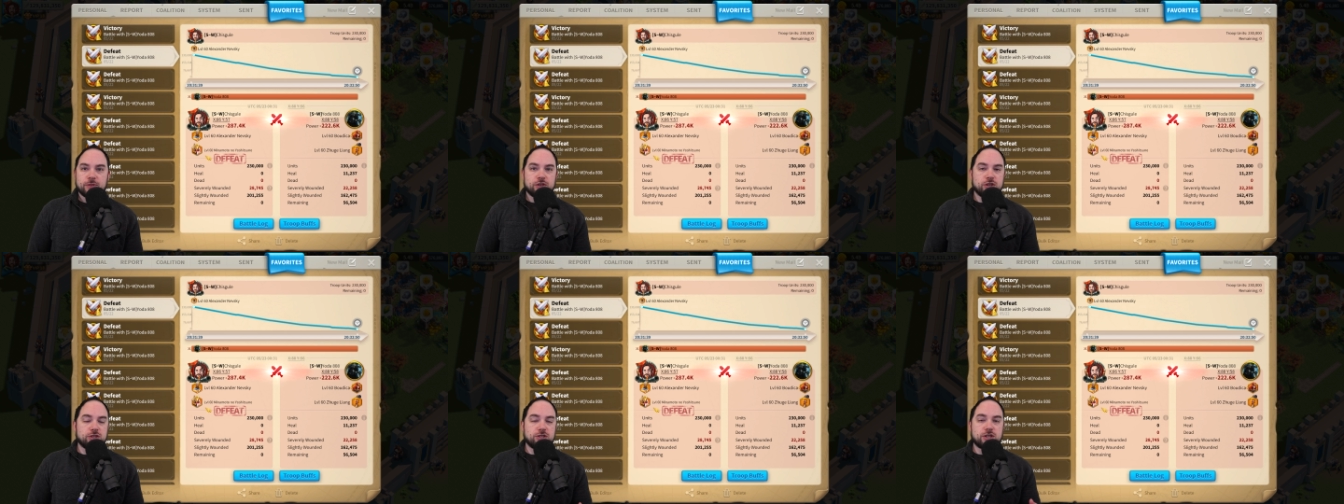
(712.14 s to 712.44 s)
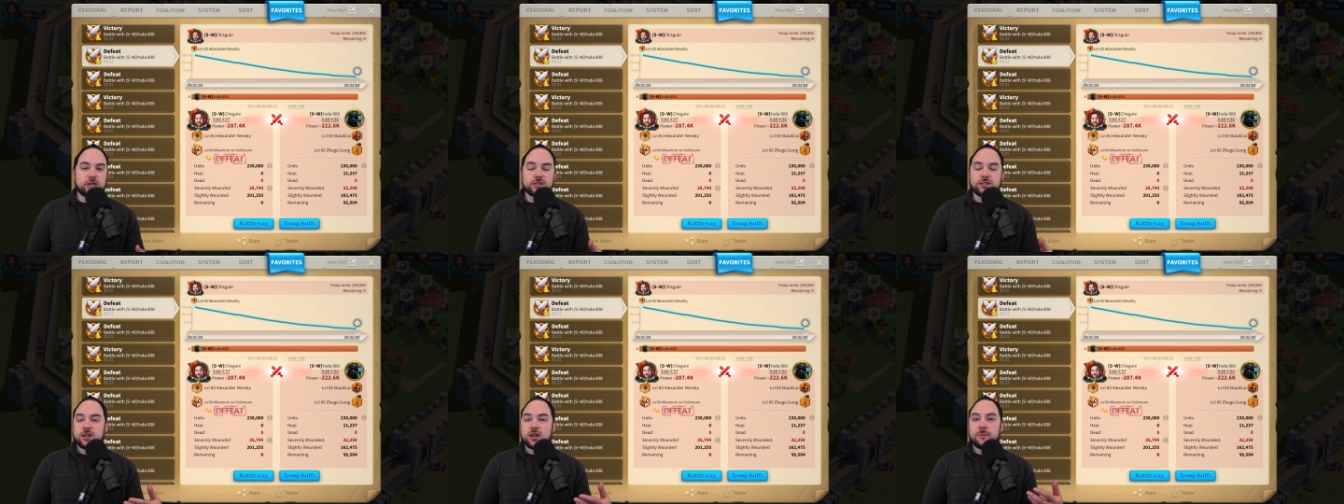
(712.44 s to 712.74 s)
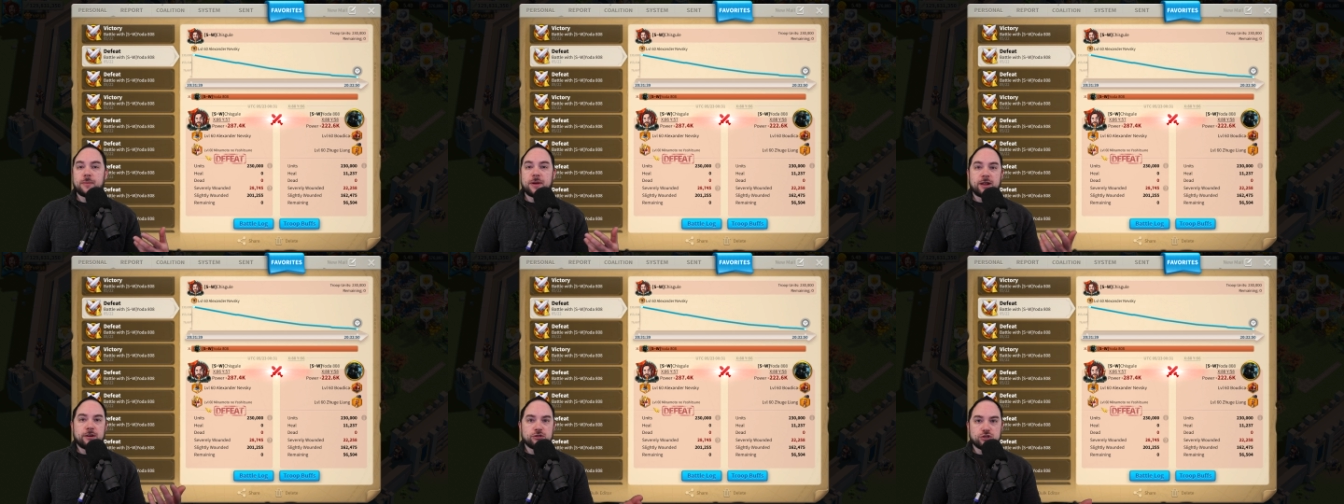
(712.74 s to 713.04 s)
Just because a
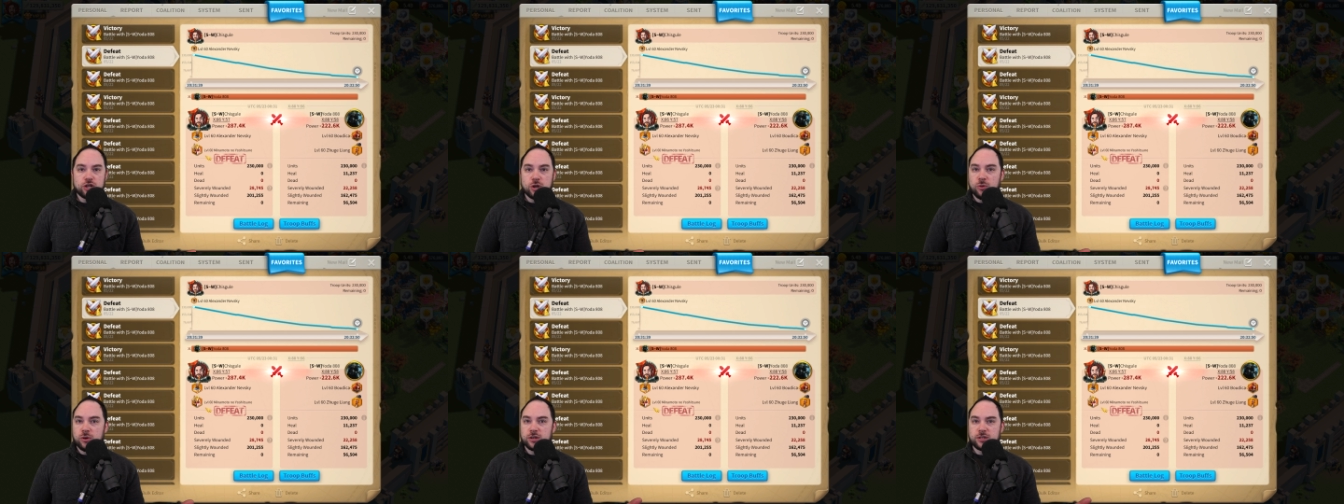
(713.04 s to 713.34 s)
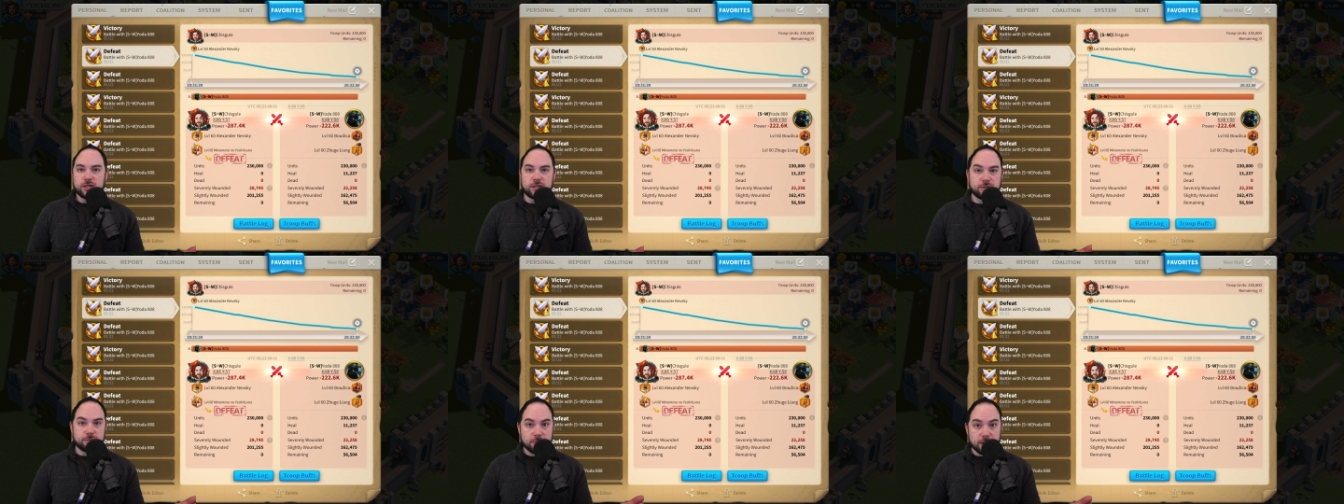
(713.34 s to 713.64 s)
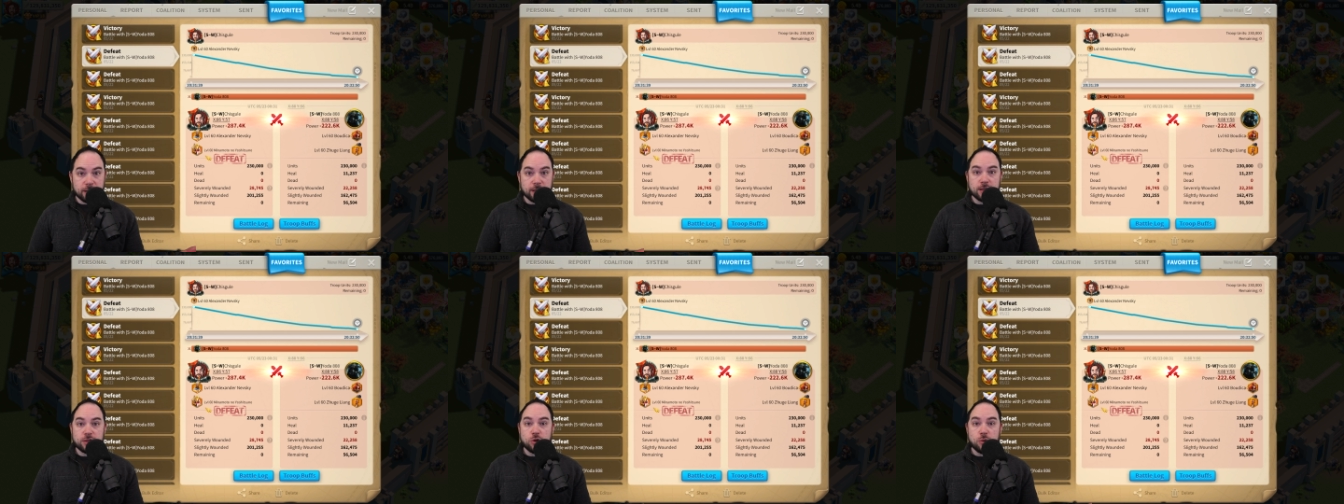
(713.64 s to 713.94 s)
commander's newer doesn't
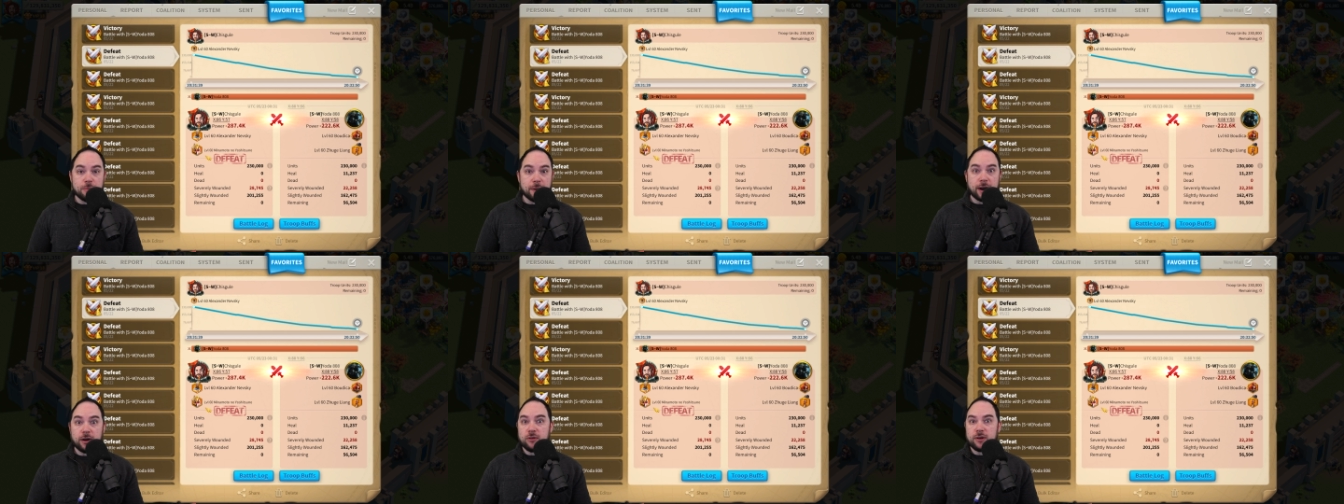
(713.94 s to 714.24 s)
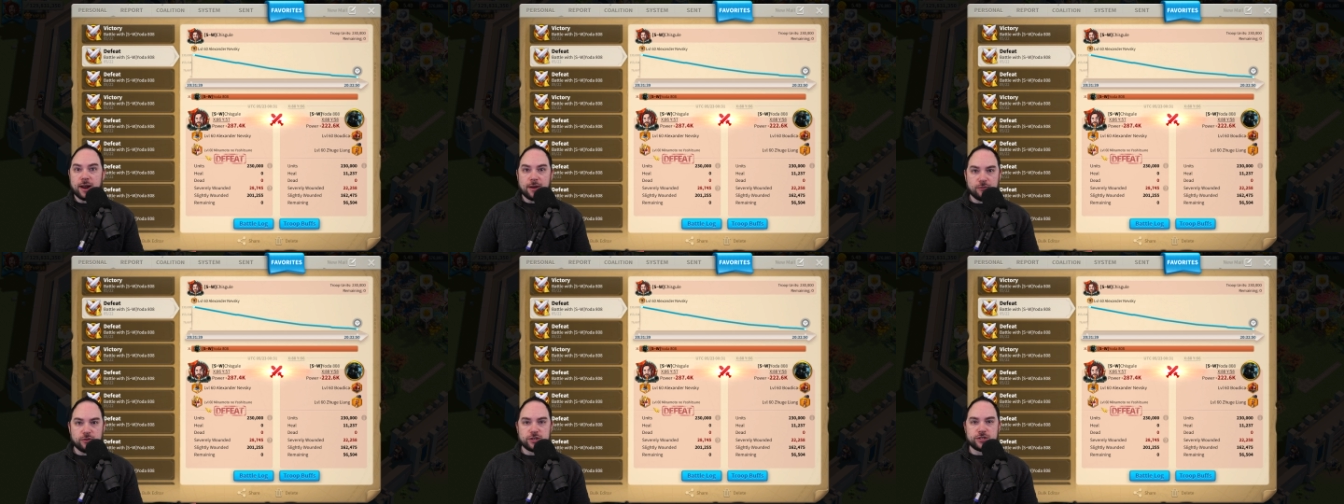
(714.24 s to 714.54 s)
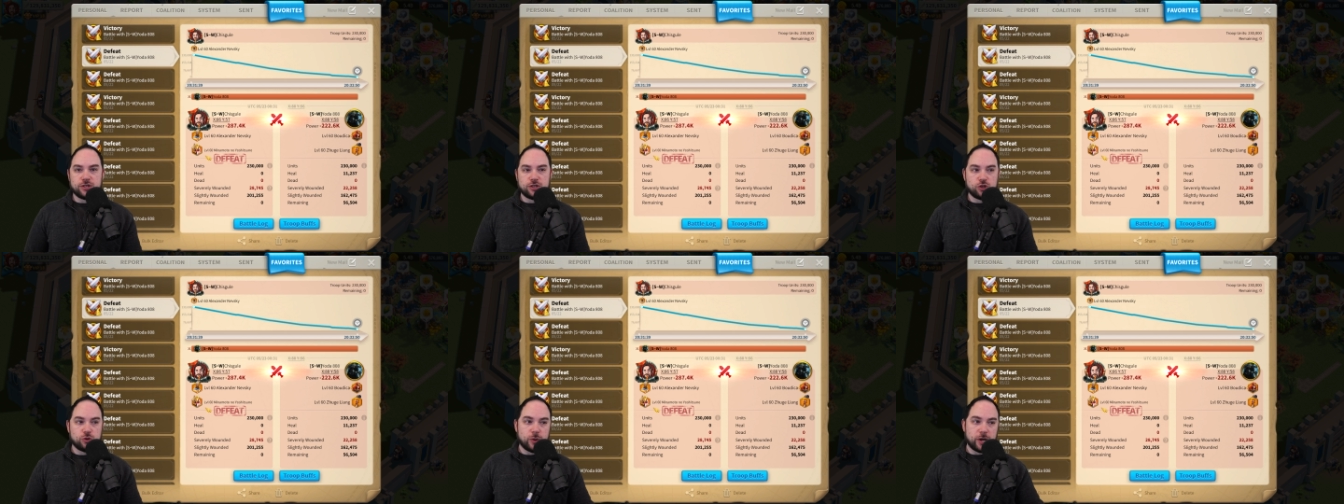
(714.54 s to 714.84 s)
mean that they're better in every
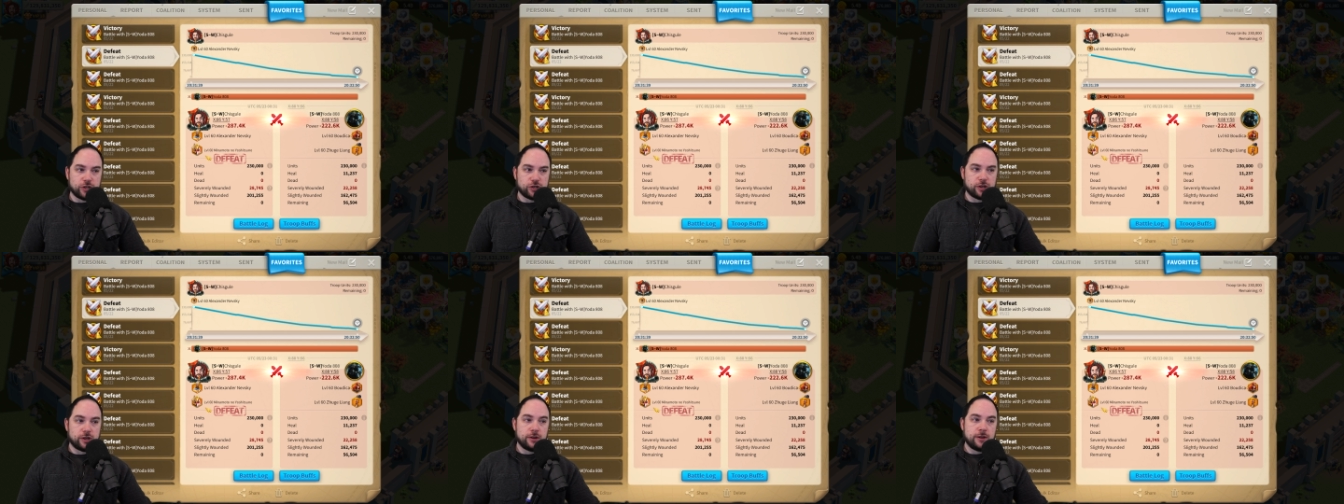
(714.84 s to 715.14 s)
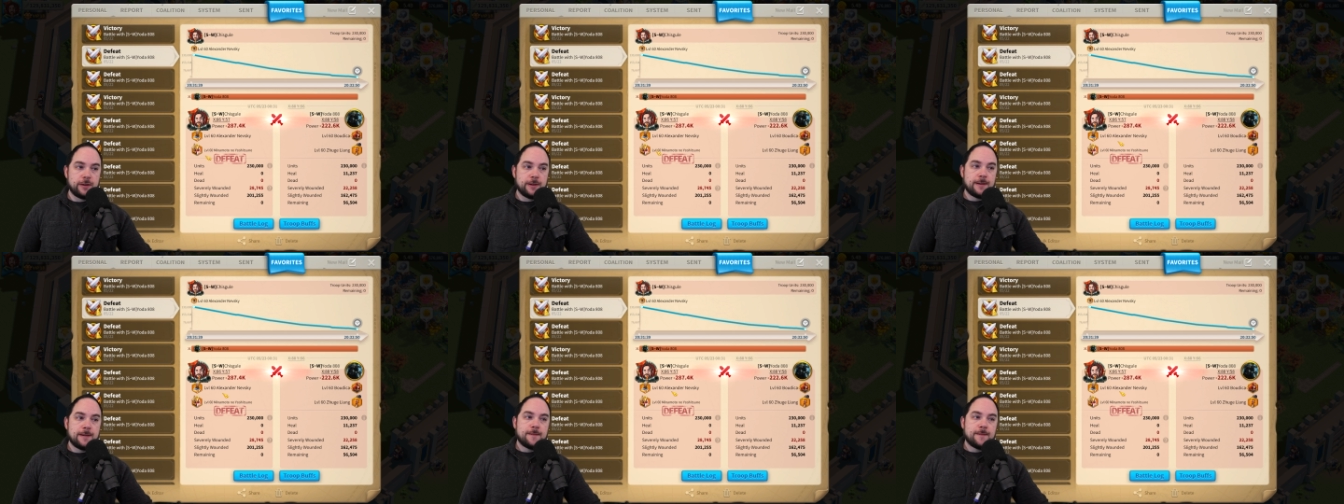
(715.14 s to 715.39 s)
situation.